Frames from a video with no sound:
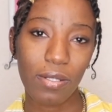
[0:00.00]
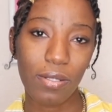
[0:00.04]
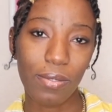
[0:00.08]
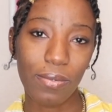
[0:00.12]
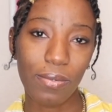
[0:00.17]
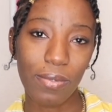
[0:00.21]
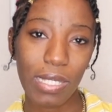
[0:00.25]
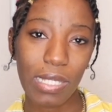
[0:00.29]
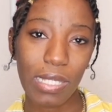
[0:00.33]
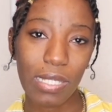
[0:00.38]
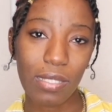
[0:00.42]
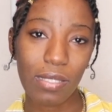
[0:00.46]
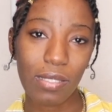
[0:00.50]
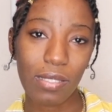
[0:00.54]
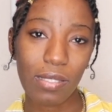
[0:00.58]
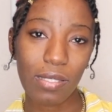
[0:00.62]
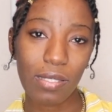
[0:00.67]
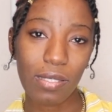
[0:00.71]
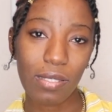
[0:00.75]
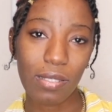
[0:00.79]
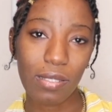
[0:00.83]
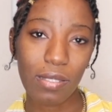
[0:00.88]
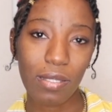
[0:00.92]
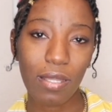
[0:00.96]
do
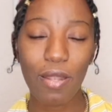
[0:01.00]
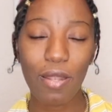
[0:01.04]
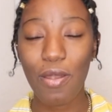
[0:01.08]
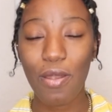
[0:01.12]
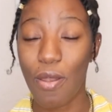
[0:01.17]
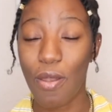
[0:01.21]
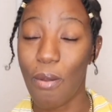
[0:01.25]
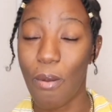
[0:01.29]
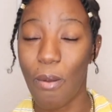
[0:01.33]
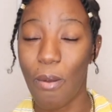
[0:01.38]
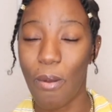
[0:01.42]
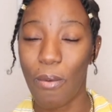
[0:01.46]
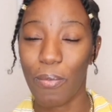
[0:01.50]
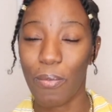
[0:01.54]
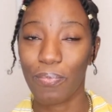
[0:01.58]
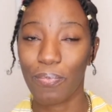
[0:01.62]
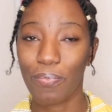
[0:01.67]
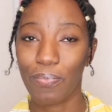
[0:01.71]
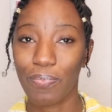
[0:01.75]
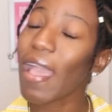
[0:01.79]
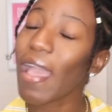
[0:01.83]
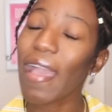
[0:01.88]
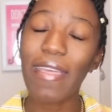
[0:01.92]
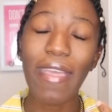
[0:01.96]
it. No.
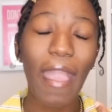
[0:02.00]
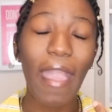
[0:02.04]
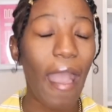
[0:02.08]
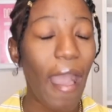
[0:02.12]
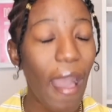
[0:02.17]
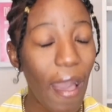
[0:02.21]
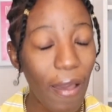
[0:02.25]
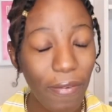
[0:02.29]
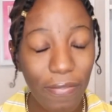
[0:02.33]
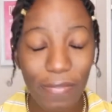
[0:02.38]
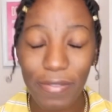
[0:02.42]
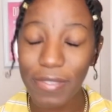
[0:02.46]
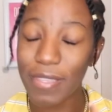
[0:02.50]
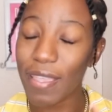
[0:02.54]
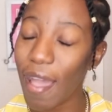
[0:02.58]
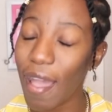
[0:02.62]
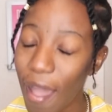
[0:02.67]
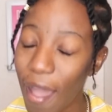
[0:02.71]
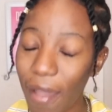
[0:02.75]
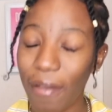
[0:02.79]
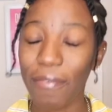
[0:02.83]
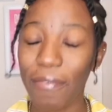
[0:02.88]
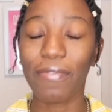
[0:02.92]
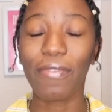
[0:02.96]
You have to
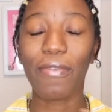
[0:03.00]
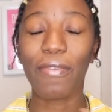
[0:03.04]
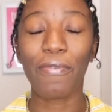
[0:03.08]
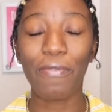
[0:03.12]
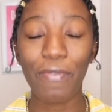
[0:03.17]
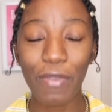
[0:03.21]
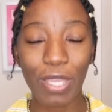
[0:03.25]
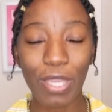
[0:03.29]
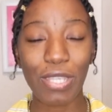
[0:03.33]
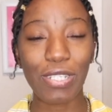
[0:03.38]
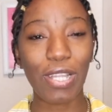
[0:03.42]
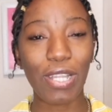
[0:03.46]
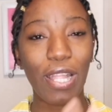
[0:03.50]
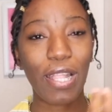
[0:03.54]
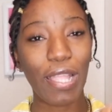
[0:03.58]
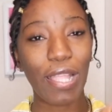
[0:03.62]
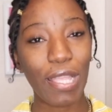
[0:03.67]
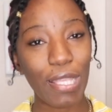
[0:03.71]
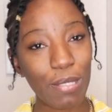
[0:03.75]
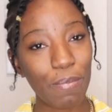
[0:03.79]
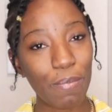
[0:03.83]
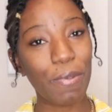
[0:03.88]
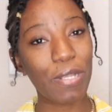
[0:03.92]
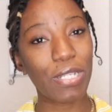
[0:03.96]
have the facial
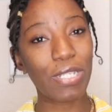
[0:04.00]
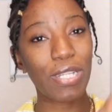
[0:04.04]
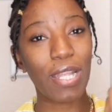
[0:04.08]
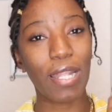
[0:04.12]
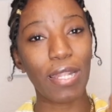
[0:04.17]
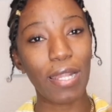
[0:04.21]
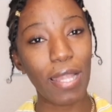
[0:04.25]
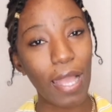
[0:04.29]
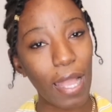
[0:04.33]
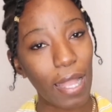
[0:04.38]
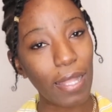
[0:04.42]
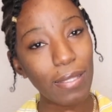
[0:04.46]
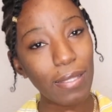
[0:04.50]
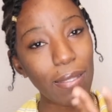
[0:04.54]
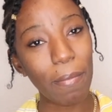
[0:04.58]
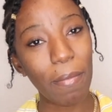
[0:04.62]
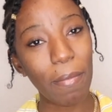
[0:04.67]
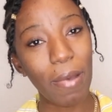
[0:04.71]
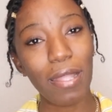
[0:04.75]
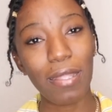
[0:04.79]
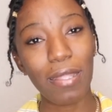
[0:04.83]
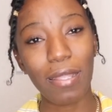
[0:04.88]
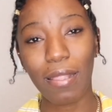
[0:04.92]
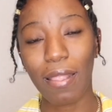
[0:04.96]
expression and the
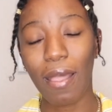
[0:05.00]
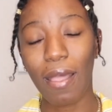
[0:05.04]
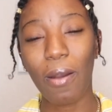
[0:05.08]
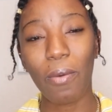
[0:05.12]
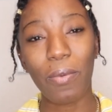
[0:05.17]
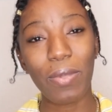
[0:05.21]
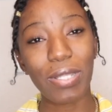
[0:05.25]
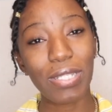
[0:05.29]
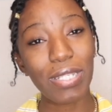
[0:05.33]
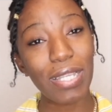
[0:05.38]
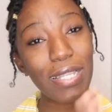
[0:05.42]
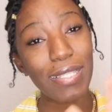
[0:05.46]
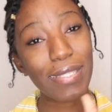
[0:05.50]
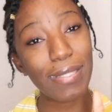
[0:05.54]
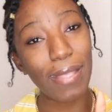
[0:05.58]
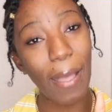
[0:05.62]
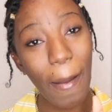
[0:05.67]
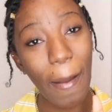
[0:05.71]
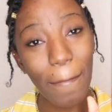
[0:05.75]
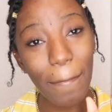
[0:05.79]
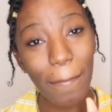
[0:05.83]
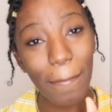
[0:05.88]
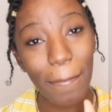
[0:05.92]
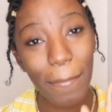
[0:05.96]
body language. It's
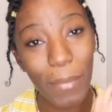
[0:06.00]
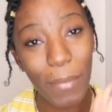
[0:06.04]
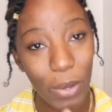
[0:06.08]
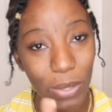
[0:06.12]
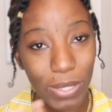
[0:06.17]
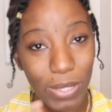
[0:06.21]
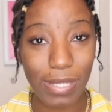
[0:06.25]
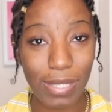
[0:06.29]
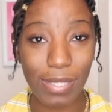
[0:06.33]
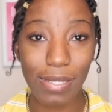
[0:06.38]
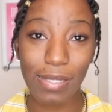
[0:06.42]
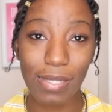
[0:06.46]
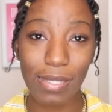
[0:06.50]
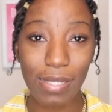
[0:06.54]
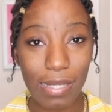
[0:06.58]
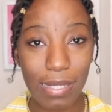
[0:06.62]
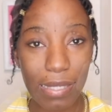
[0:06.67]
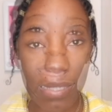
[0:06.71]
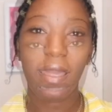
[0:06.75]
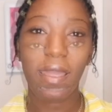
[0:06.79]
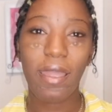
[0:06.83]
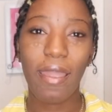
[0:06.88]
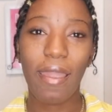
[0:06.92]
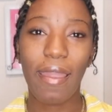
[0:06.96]
a must.
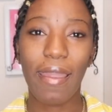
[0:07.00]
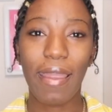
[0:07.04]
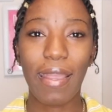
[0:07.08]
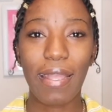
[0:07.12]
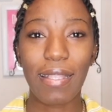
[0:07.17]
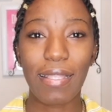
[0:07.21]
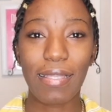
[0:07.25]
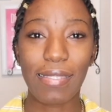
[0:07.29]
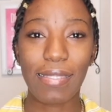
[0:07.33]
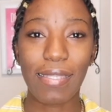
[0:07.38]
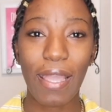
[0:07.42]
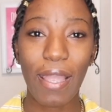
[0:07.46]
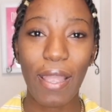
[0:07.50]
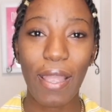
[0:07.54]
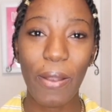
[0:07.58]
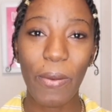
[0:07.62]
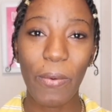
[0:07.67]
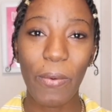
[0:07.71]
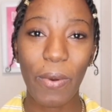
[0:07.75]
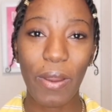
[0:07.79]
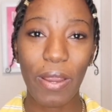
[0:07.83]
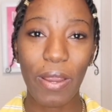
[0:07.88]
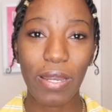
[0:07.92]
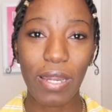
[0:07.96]
Alright, the
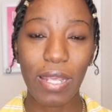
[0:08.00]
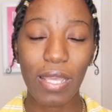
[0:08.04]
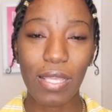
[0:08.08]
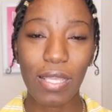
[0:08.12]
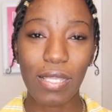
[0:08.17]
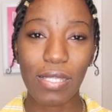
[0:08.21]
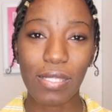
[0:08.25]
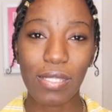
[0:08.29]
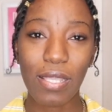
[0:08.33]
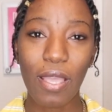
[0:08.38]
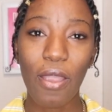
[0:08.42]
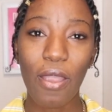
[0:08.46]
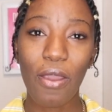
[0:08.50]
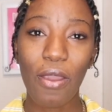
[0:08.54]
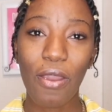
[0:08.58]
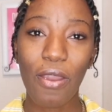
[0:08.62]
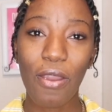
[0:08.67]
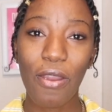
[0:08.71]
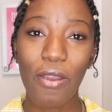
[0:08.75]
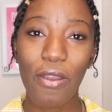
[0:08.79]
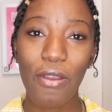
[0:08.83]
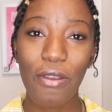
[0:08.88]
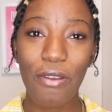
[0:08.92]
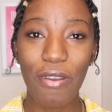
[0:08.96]
second word is
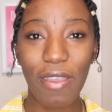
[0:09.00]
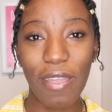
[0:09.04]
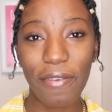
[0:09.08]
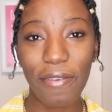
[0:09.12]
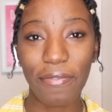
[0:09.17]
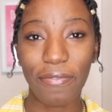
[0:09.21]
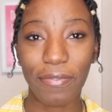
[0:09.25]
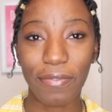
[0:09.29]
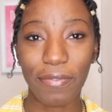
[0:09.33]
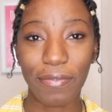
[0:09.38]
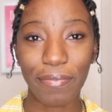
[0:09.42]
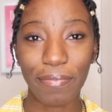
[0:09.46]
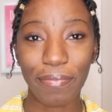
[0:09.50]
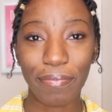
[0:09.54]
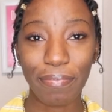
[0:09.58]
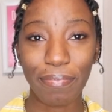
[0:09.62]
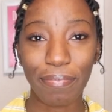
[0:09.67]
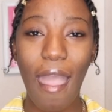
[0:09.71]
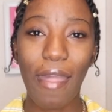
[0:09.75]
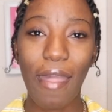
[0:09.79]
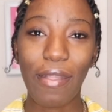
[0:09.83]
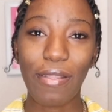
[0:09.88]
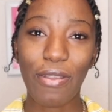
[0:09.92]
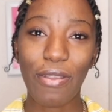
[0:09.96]
craven.
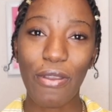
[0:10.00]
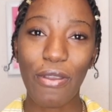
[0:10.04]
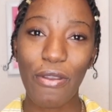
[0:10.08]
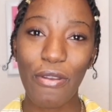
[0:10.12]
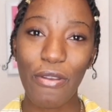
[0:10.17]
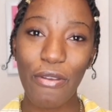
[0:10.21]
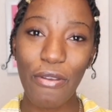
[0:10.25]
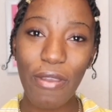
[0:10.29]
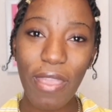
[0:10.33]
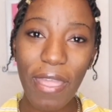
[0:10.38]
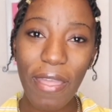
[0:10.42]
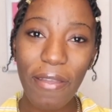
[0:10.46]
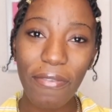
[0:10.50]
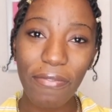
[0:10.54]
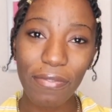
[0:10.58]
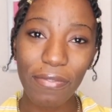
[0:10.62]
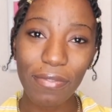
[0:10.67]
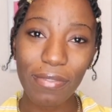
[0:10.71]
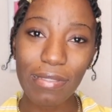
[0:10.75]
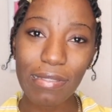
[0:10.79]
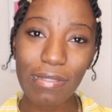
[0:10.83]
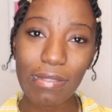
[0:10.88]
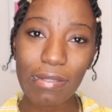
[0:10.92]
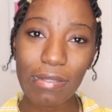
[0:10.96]
And
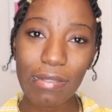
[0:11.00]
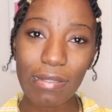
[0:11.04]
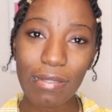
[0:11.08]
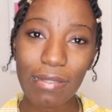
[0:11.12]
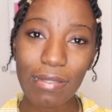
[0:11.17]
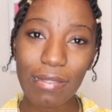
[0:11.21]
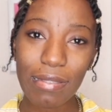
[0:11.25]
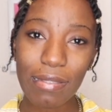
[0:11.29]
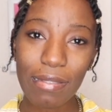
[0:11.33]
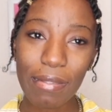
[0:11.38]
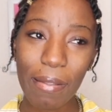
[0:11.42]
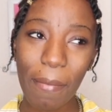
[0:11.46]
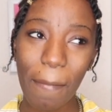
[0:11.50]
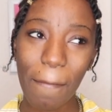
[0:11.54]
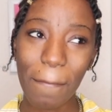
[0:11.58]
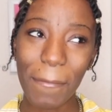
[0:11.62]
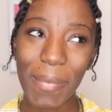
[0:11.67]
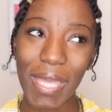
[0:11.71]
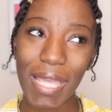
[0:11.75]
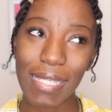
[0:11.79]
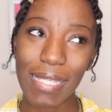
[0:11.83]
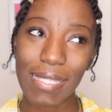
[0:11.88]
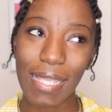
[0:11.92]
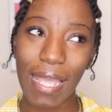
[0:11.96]
craven
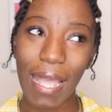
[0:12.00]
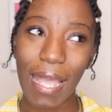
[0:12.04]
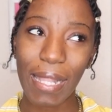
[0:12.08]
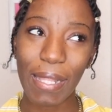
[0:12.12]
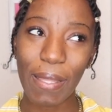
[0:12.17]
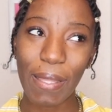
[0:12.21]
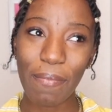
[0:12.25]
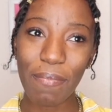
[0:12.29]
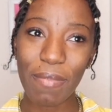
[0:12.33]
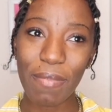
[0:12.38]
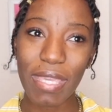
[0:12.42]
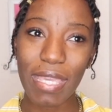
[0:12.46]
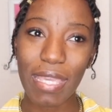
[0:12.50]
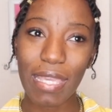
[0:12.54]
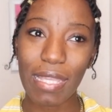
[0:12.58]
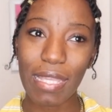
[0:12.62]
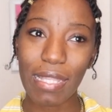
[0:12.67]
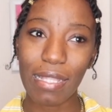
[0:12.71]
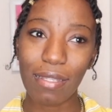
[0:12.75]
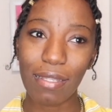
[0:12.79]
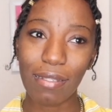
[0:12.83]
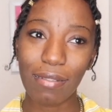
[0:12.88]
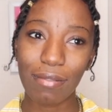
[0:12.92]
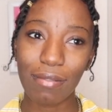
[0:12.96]
basically
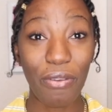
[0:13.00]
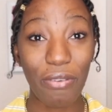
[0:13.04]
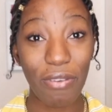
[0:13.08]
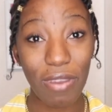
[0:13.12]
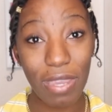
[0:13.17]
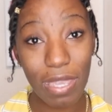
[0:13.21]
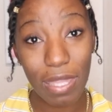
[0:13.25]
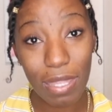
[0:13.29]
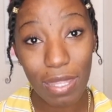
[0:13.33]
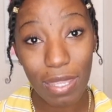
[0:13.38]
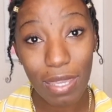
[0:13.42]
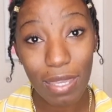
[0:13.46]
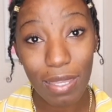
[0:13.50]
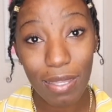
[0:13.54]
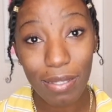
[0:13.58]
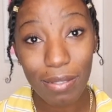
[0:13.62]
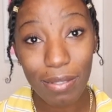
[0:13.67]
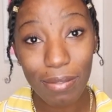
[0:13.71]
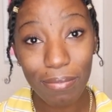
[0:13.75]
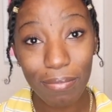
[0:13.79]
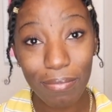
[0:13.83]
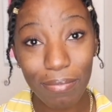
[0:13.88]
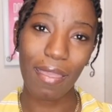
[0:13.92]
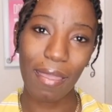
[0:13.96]
means greedy.
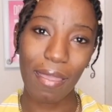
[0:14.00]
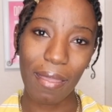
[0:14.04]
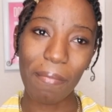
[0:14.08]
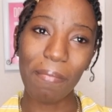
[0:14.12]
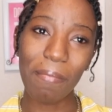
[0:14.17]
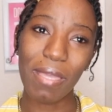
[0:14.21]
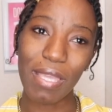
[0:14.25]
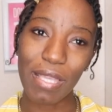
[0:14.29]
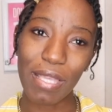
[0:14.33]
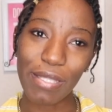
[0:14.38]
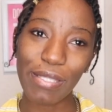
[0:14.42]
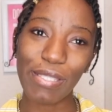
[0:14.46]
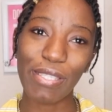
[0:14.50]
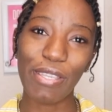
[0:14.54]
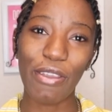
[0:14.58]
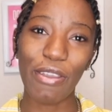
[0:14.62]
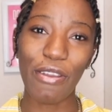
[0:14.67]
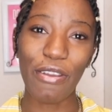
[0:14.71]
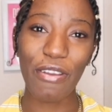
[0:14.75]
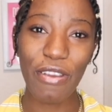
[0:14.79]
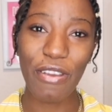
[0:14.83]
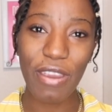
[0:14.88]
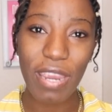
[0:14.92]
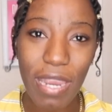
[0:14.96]
It means
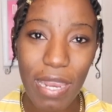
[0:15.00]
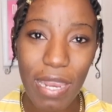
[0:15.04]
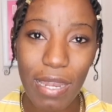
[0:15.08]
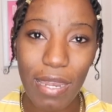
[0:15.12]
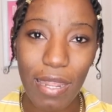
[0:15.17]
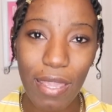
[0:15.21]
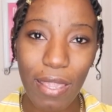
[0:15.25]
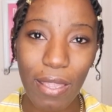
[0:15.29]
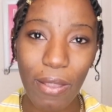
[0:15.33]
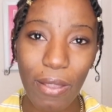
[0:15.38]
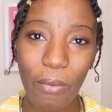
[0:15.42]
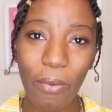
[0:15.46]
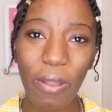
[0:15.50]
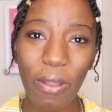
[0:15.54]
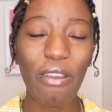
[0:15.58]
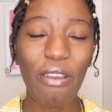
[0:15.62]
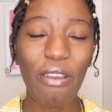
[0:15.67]
greedy.